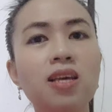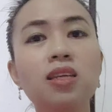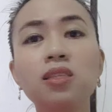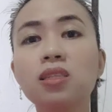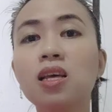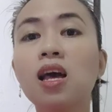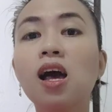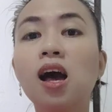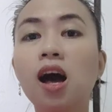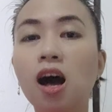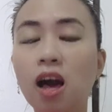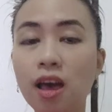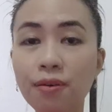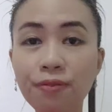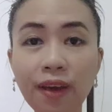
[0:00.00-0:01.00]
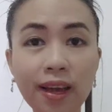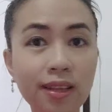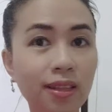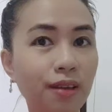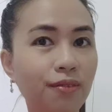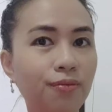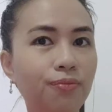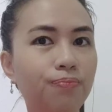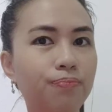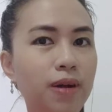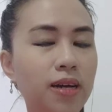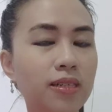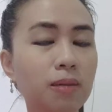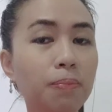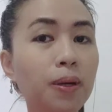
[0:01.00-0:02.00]
is effective
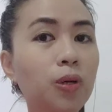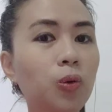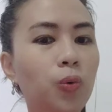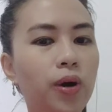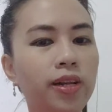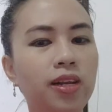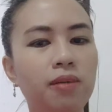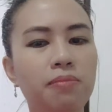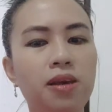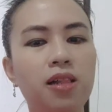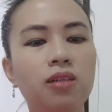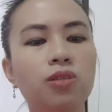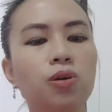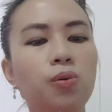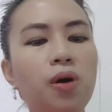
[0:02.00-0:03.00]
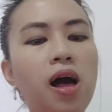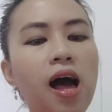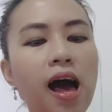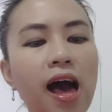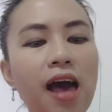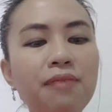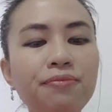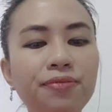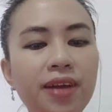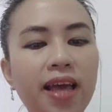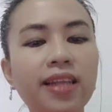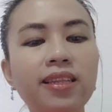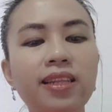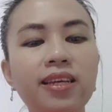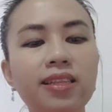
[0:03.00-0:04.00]
para sa pagkuha ng milk. So, I've
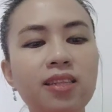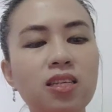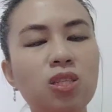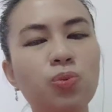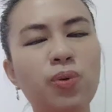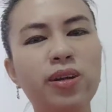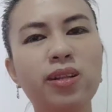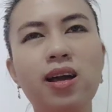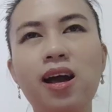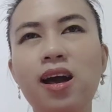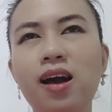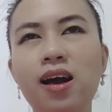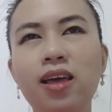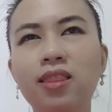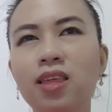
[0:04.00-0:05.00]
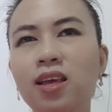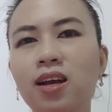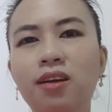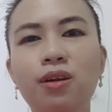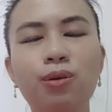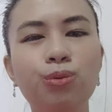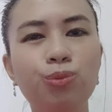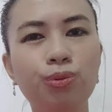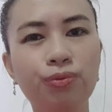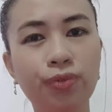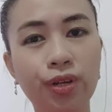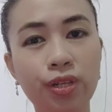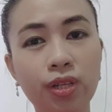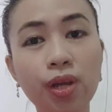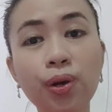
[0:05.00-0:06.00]
read that this one, I think around
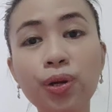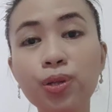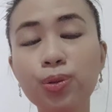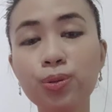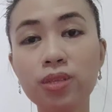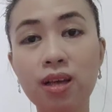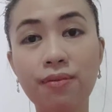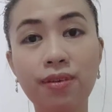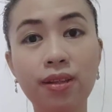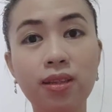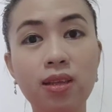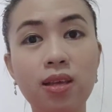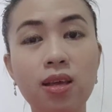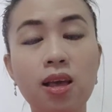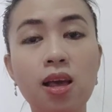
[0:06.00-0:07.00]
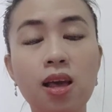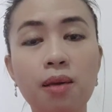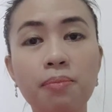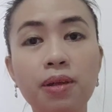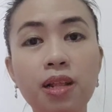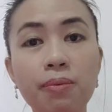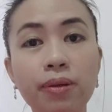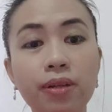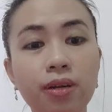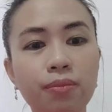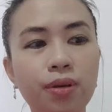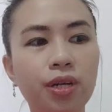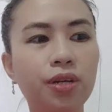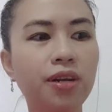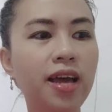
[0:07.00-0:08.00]
240 or 270 millimeter
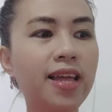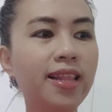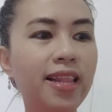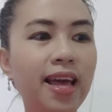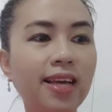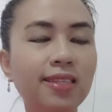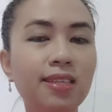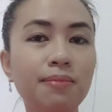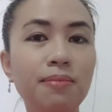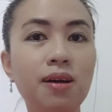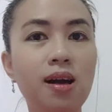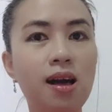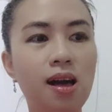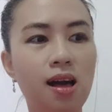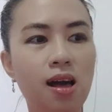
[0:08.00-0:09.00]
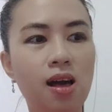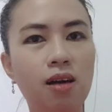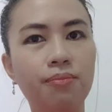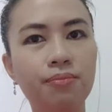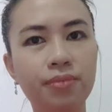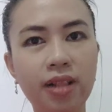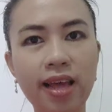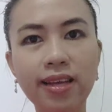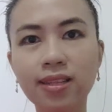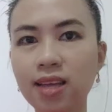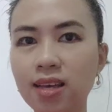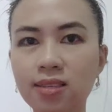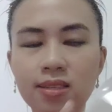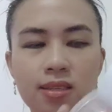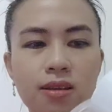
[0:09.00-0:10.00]
mercury. Unlike sa mga, like
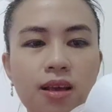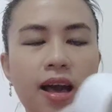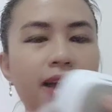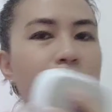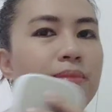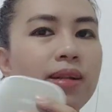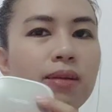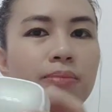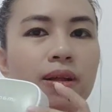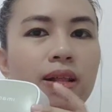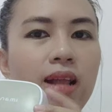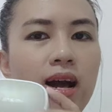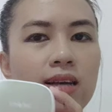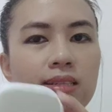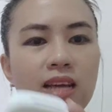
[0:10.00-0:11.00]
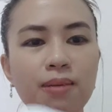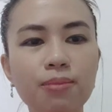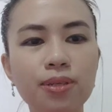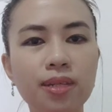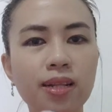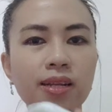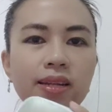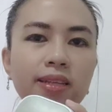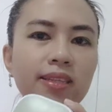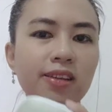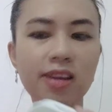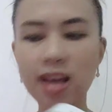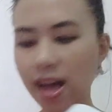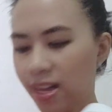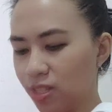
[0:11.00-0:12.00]
this, si Imani, malalakas abo sila ng
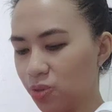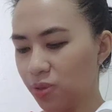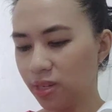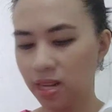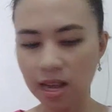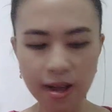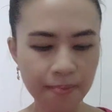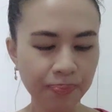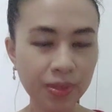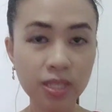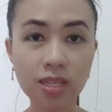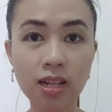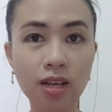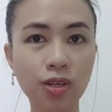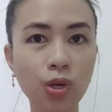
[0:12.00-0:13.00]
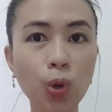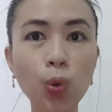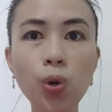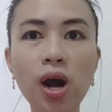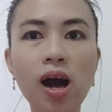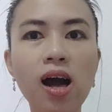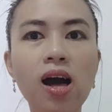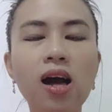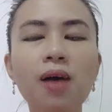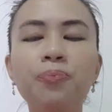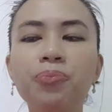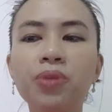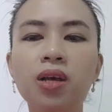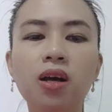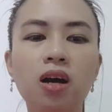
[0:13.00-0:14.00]
300, sila Yoha,
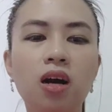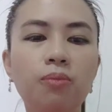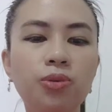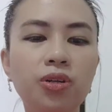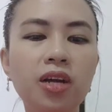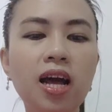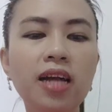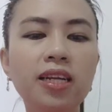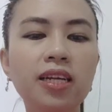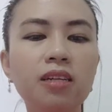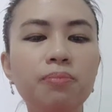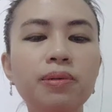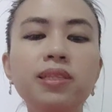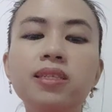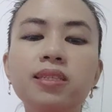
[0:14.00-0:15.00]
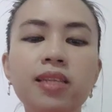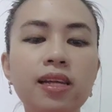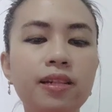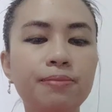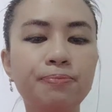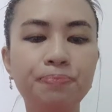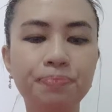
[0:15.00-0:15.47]
300, but still,